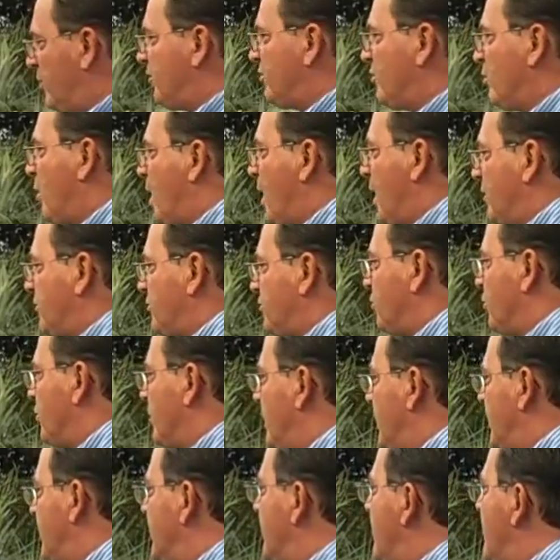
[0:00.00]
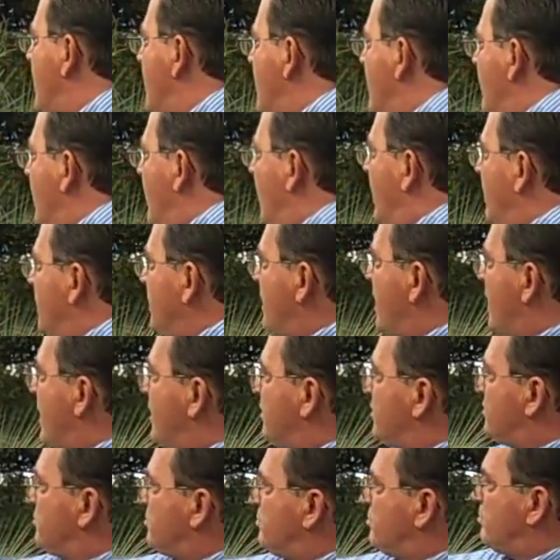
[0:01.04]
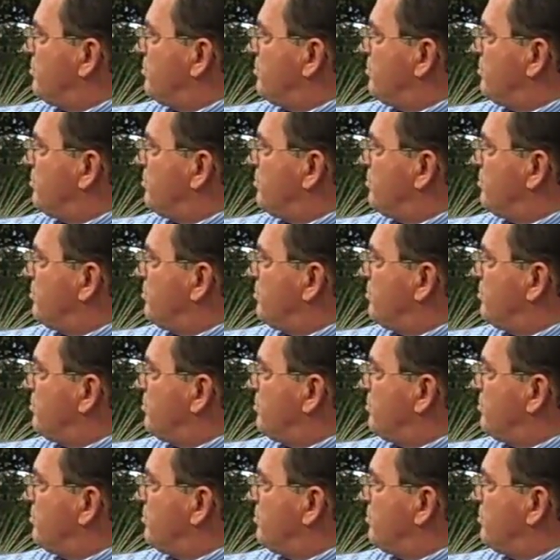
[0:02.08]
reason why it's green. You got a